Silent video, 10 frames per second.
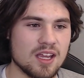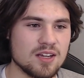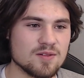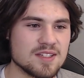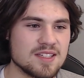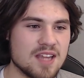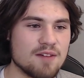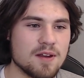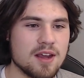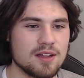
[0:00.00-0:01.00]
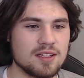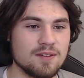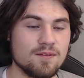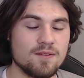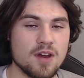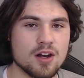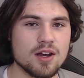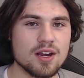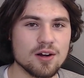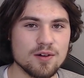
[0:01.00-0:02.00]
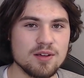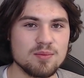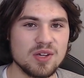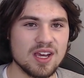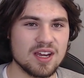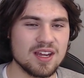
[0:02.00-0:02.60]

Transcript: and it was definitely very creepy.